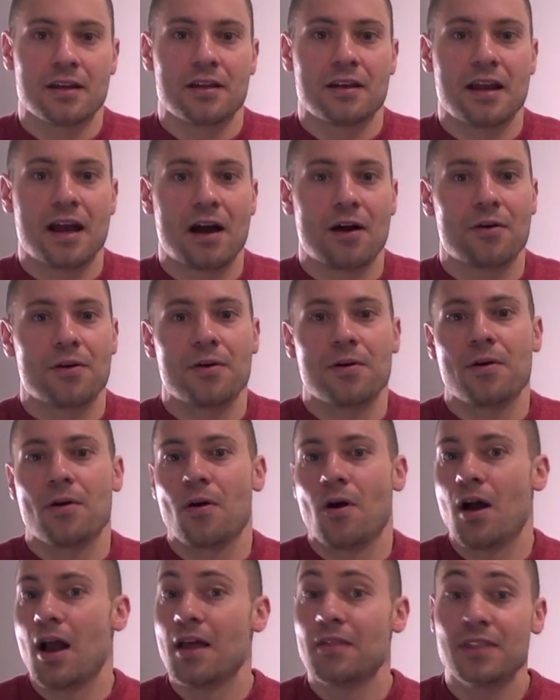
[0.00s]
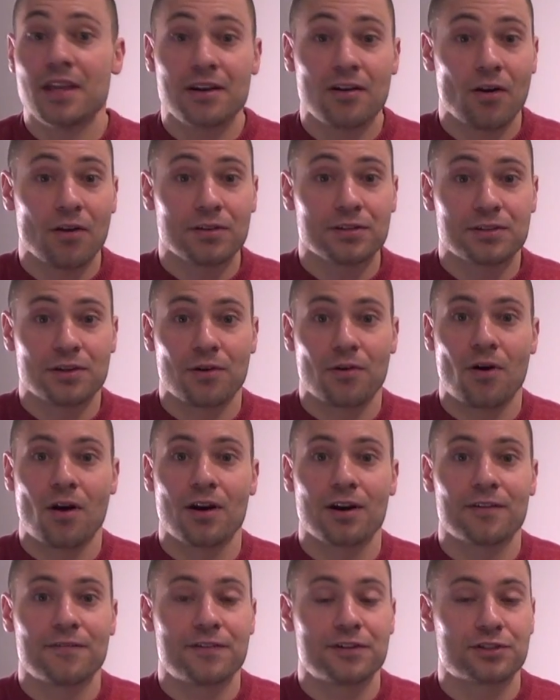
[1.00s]
Now, and then also
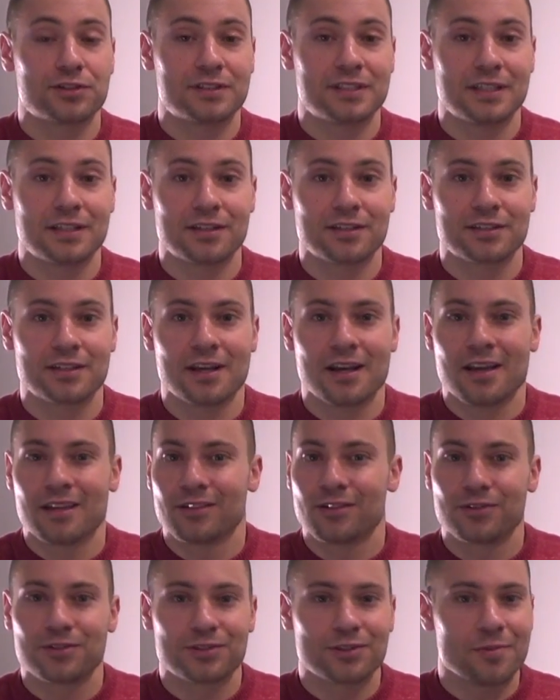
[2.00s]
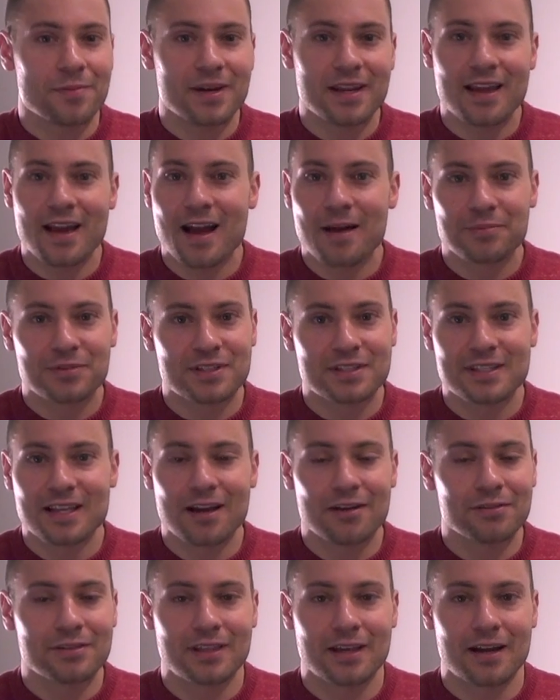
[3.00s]
artificial tears, there's so many options
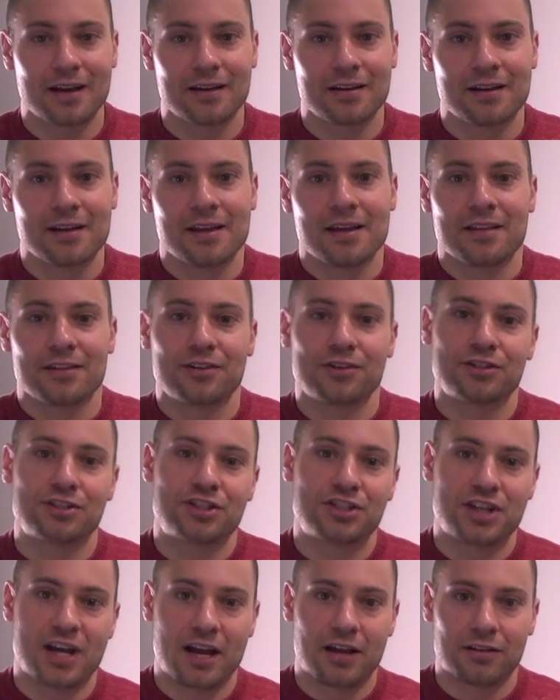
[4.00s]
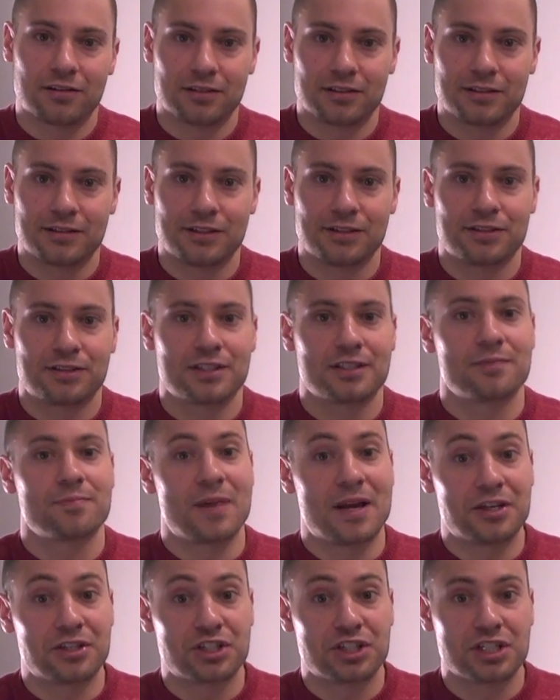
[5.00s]
out there. There's gels, there's
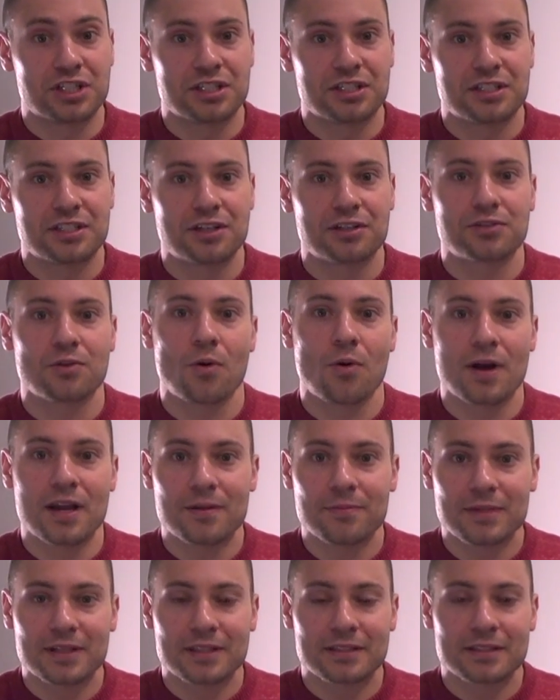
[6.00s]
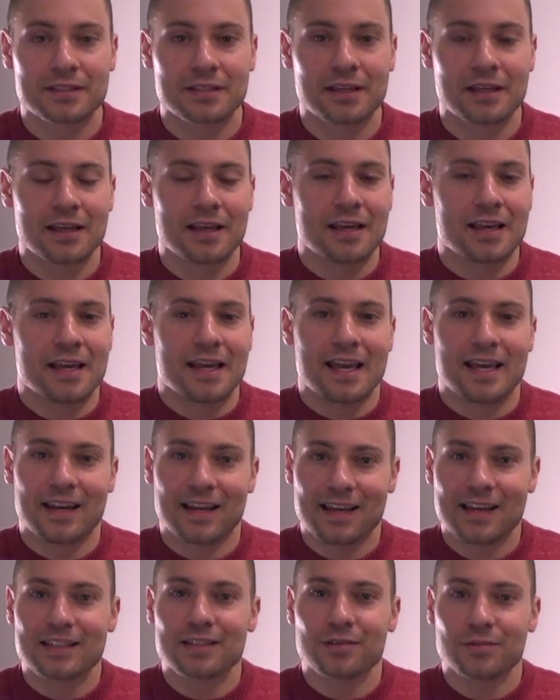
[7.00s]
suspensions, there's ointments, and it
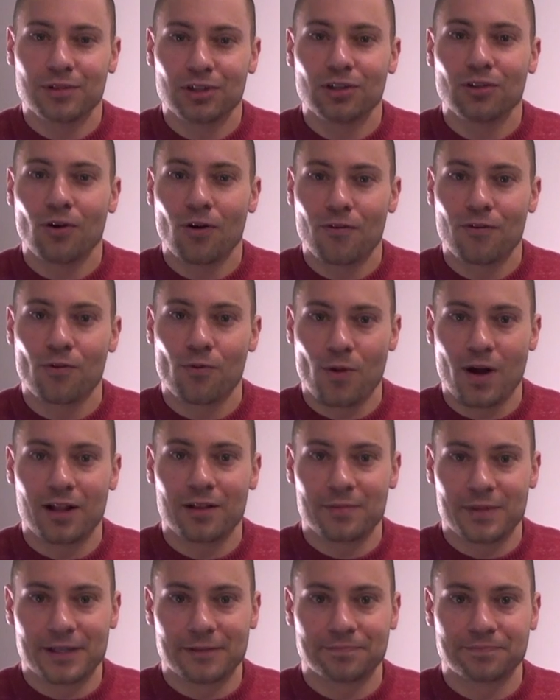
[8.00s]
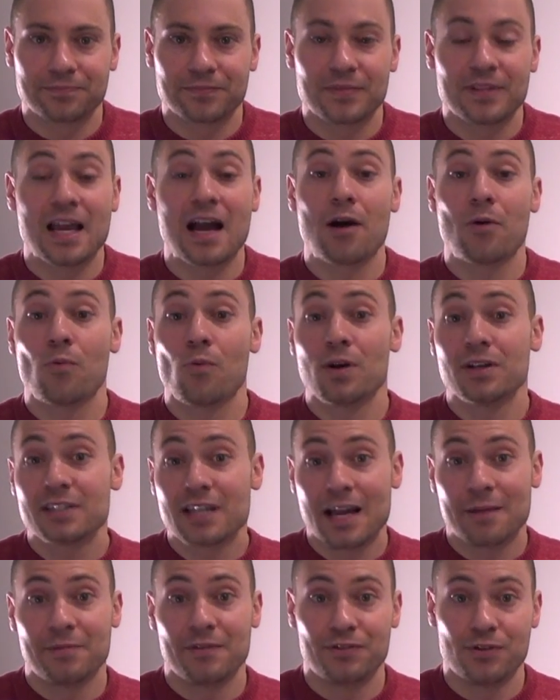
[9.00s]
gets a little overwhelming. Now, what
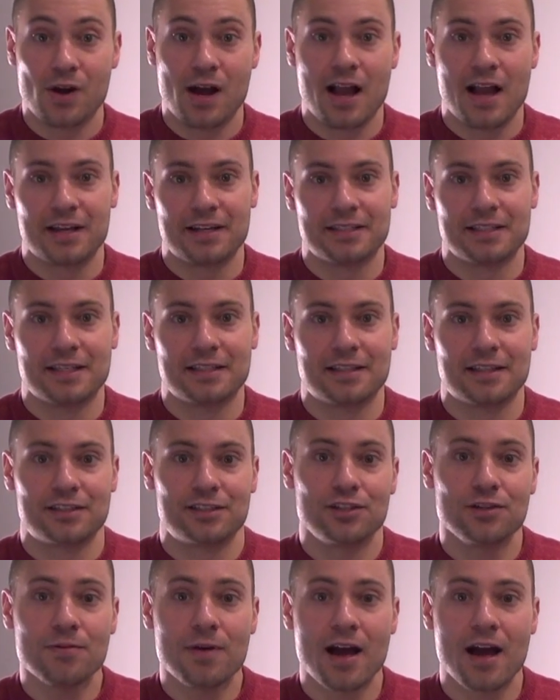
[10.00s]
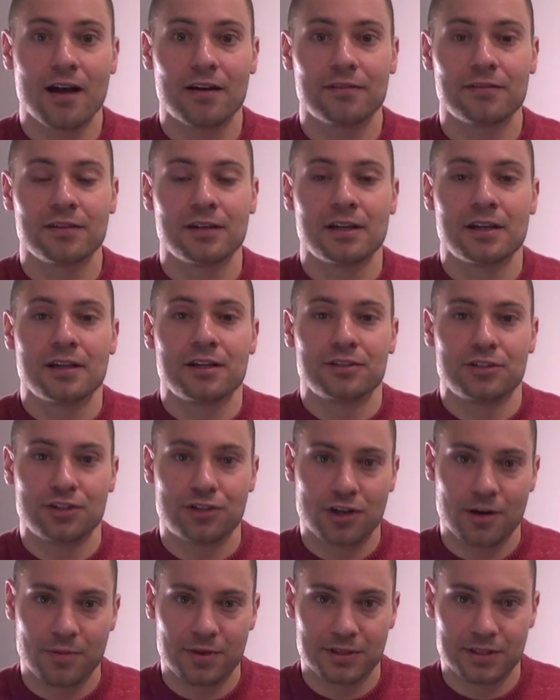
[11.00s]
type of dry eye disease that you have
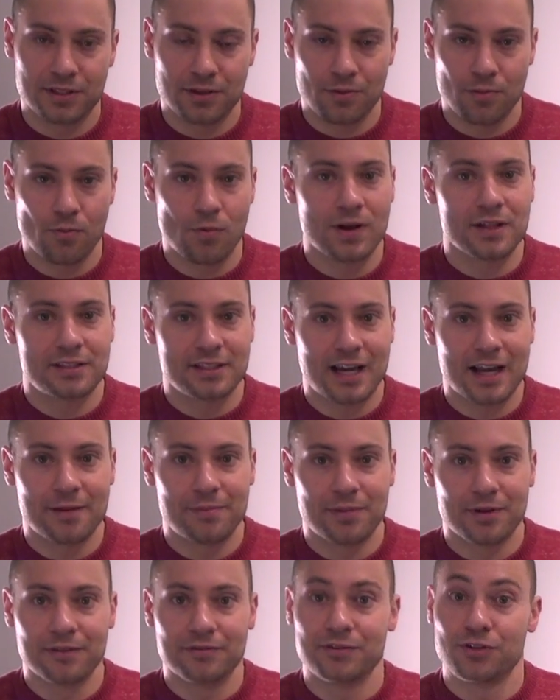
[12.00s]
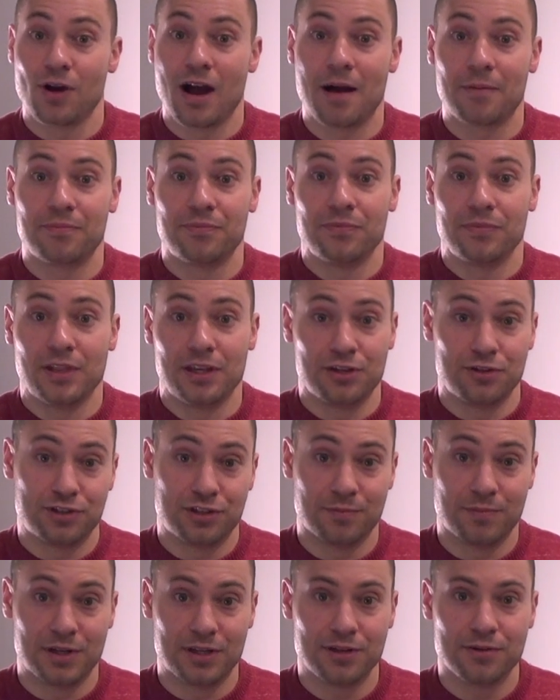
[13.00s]
determines what type of drop that you
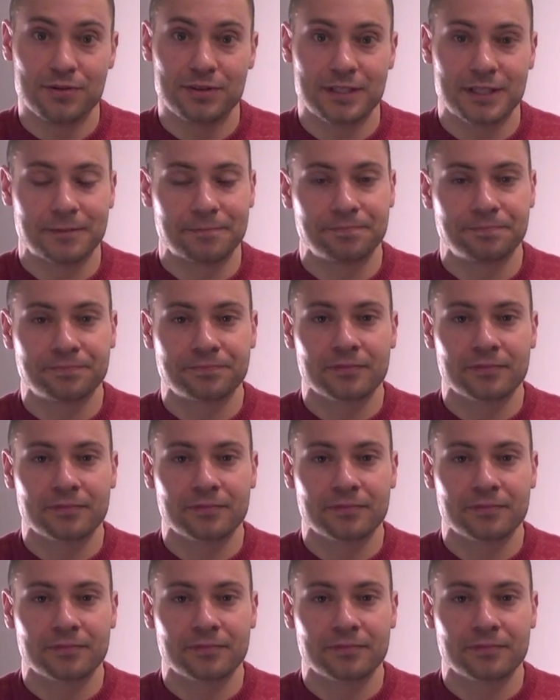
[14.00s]
should be using.